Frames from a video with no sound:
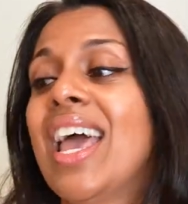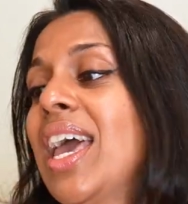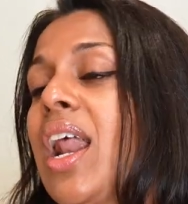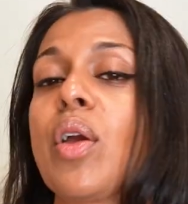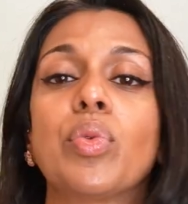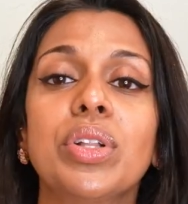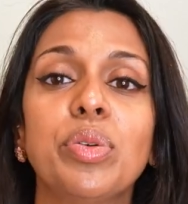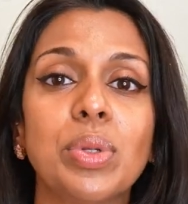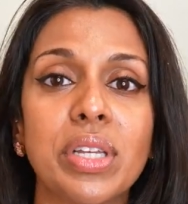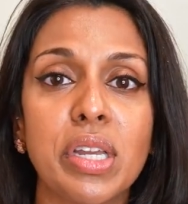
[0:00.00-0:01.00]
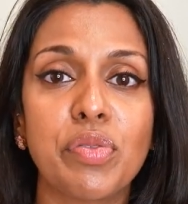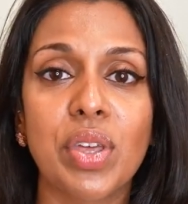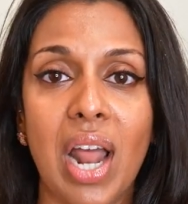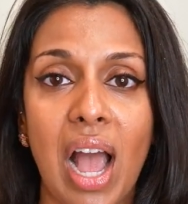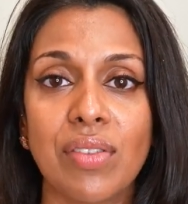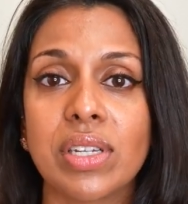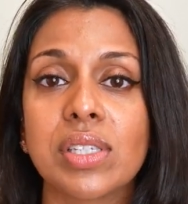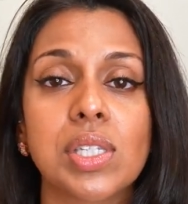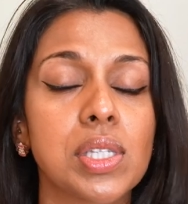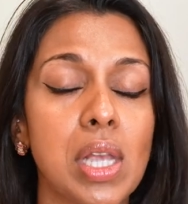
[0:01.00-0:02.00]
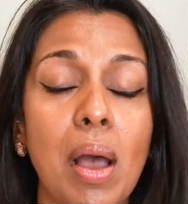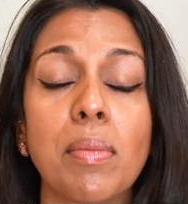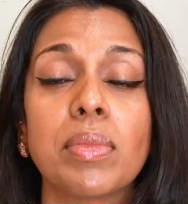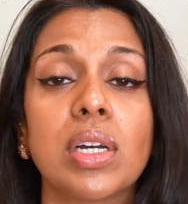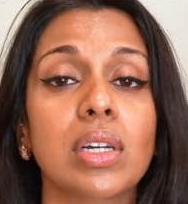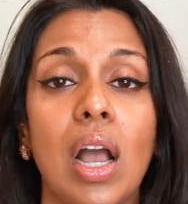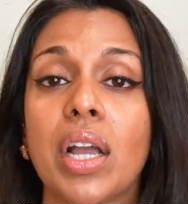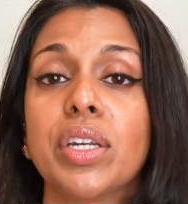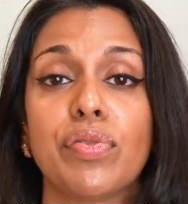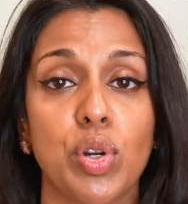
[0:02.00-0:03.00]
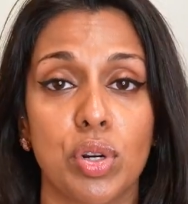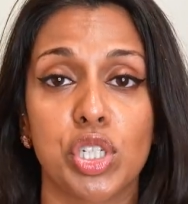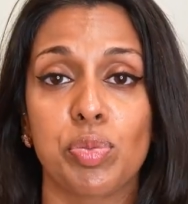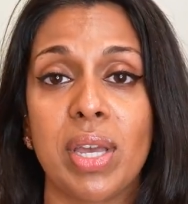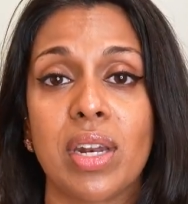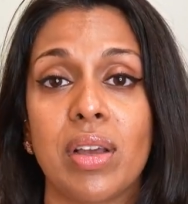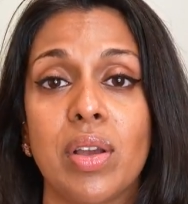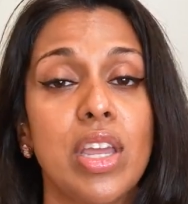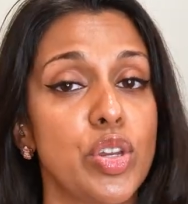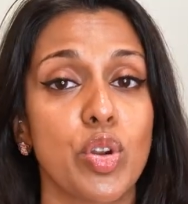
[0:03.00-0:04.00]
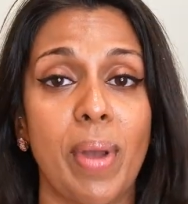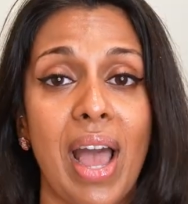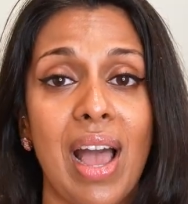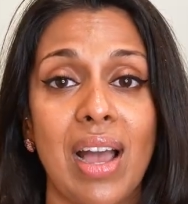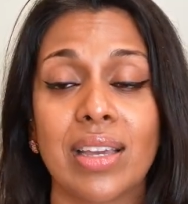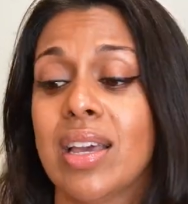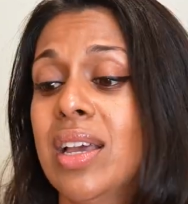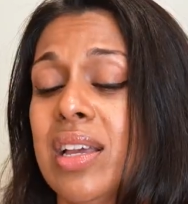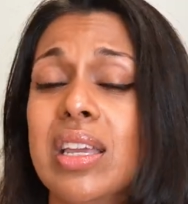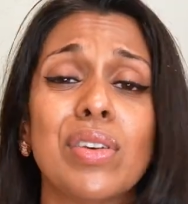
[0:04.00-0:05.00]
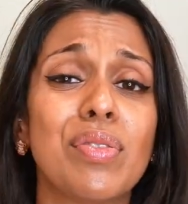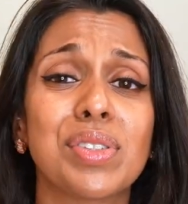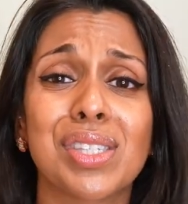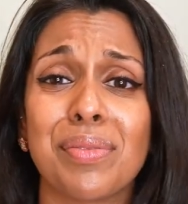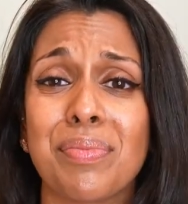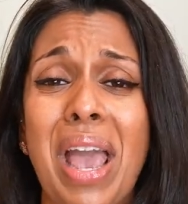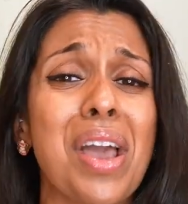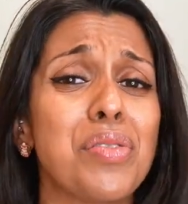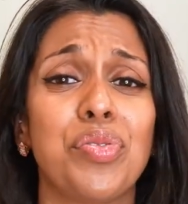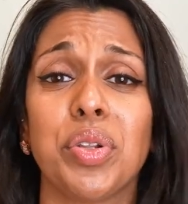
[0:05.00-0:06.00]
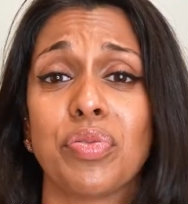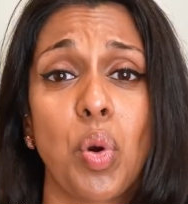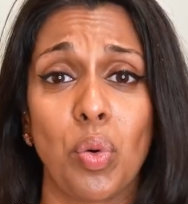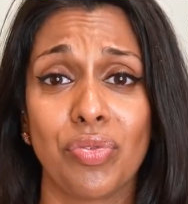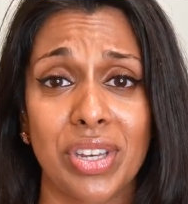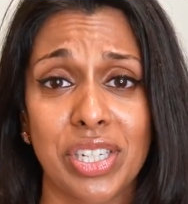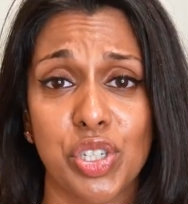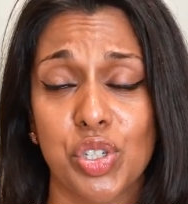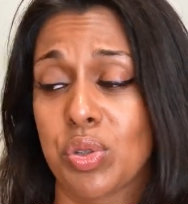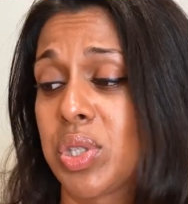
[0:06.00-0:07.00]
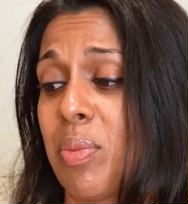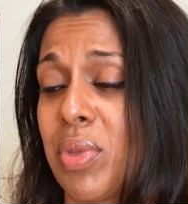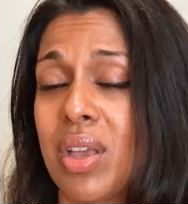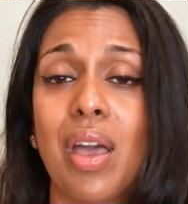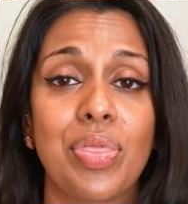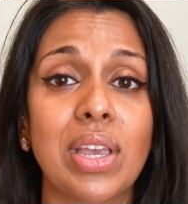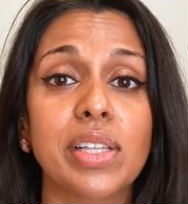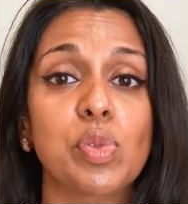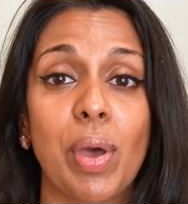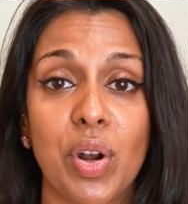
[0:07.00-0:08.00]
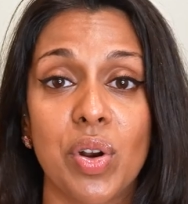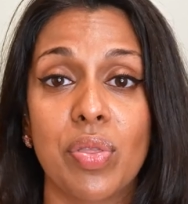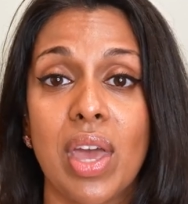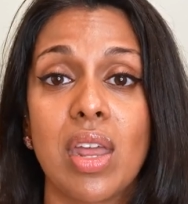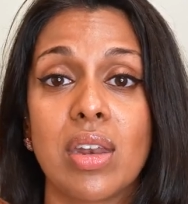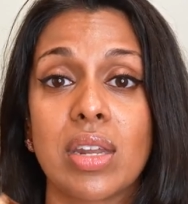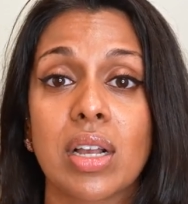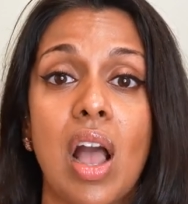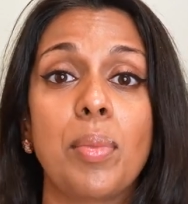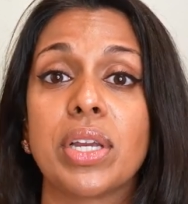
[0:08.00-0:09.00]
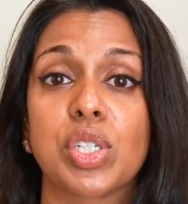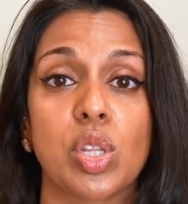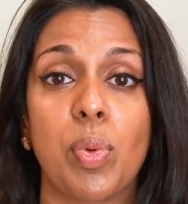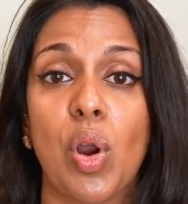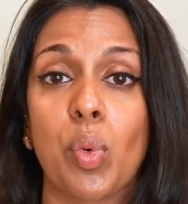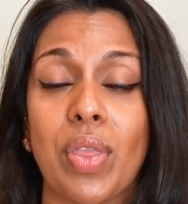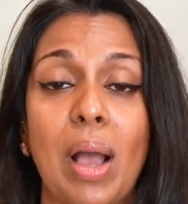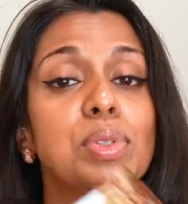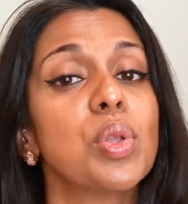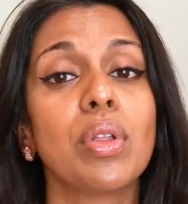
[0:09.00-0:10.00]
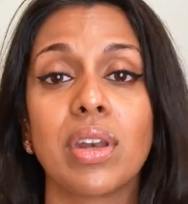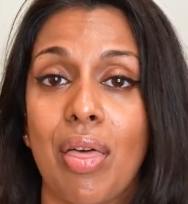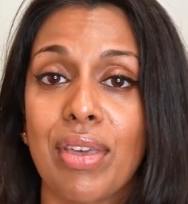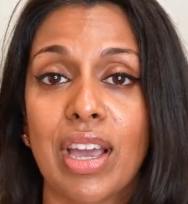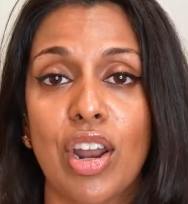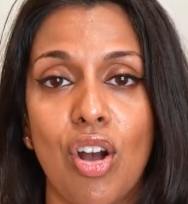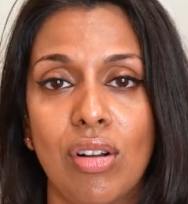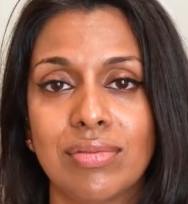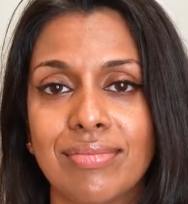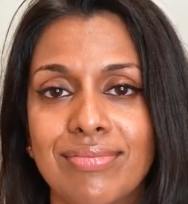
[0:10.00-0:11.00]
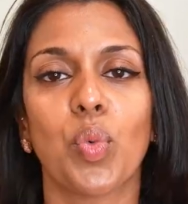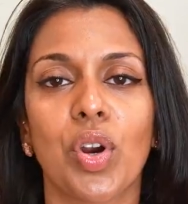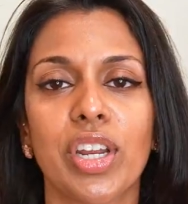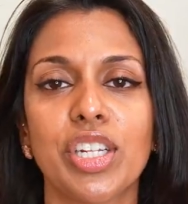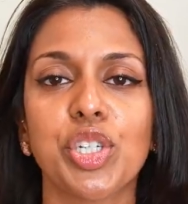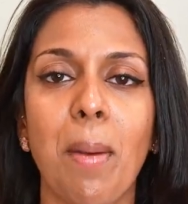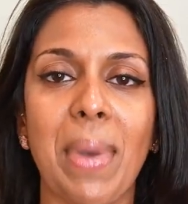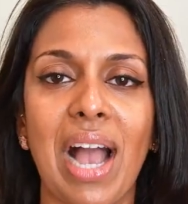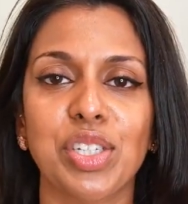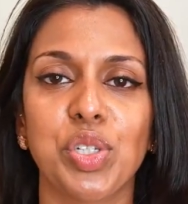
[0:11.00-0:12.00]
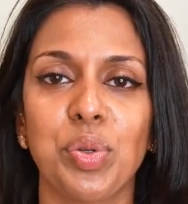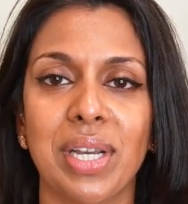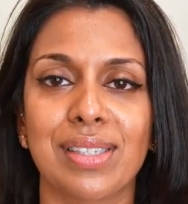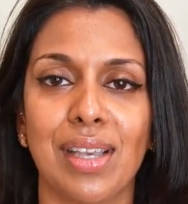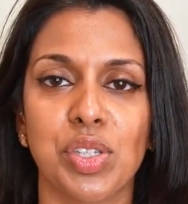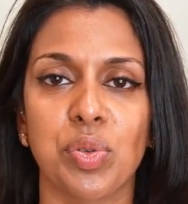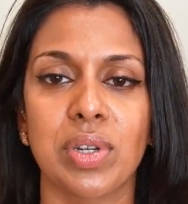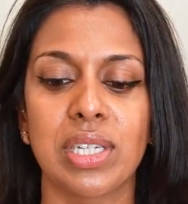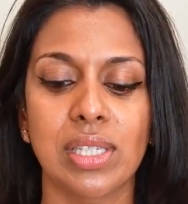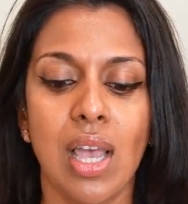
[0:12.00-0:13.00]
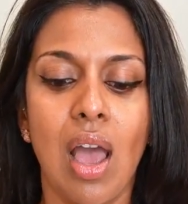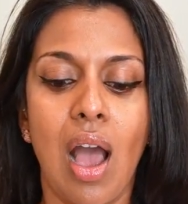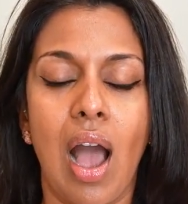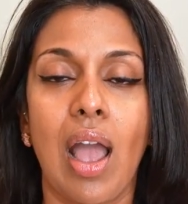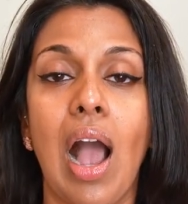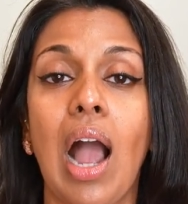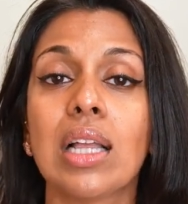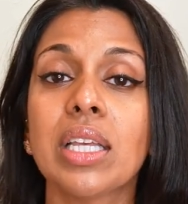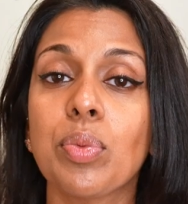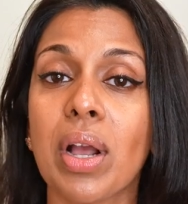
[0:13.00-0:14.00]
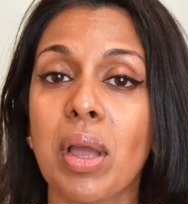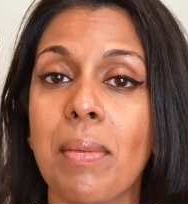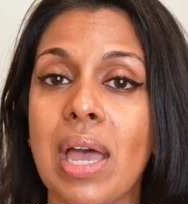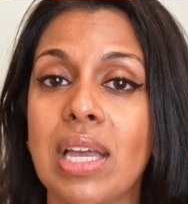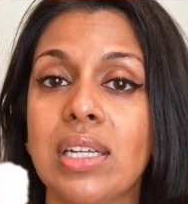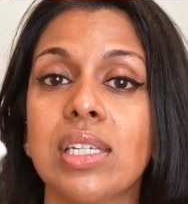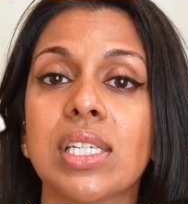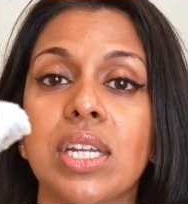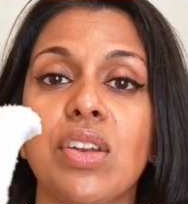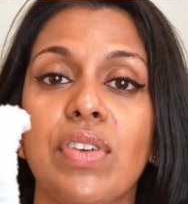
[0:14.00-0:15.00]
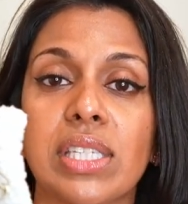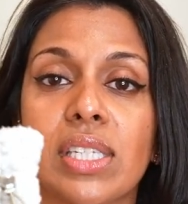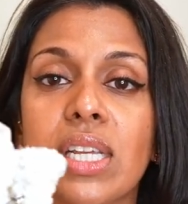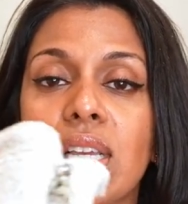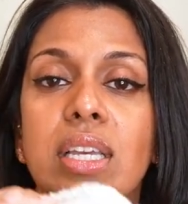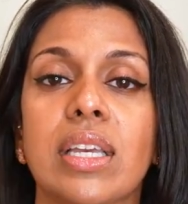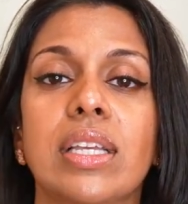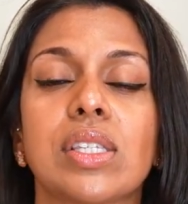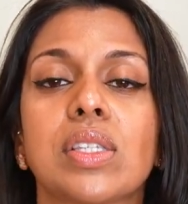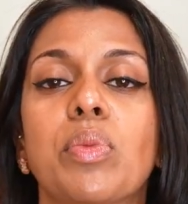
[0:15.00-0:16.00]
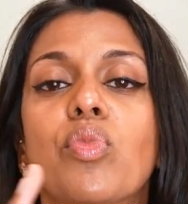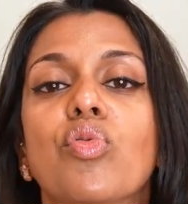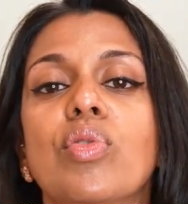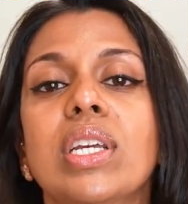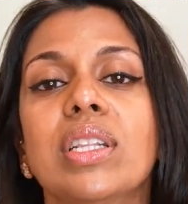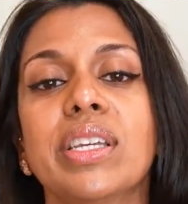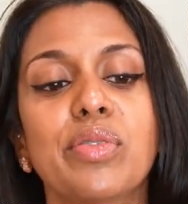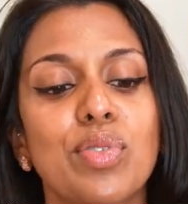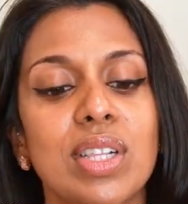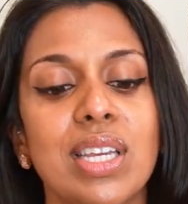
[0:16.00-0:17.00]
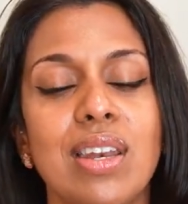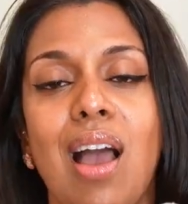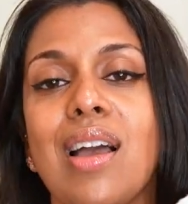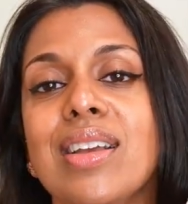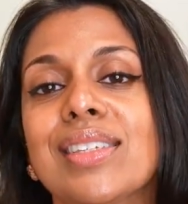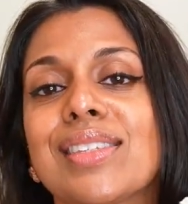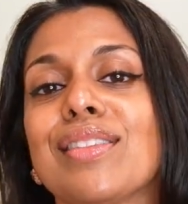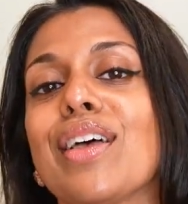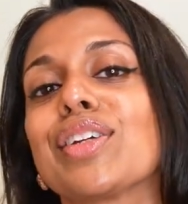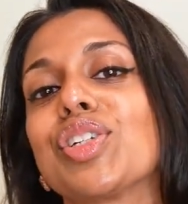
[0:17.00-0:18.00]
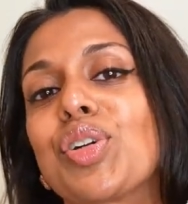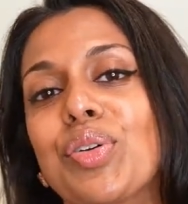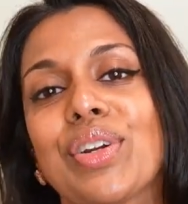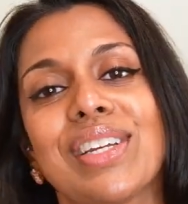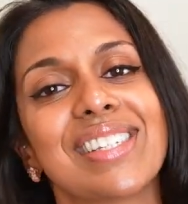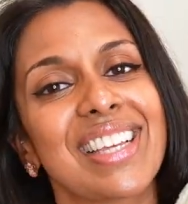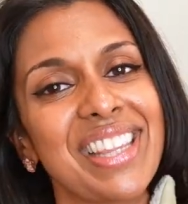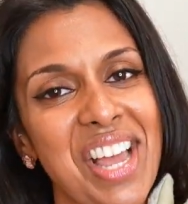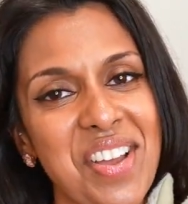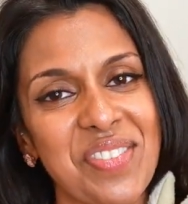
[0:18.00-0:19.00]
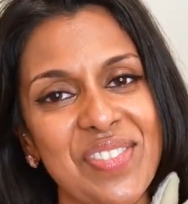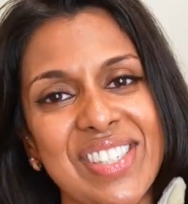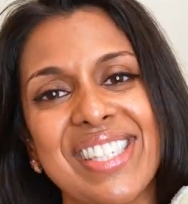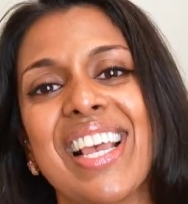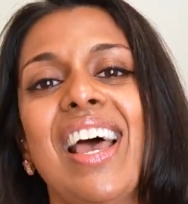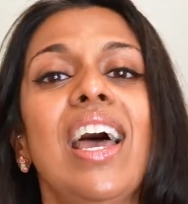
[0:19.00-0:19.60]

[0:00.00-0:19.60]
And I really believe that having some kind of nourishment in your bag, even if it's a handful of goldfish or something, I think it's better than coming to the park with absolutely nothing at all. We're gonna jump back to accessories. I highly recommend investing in some really, really nice, luxurious gloves.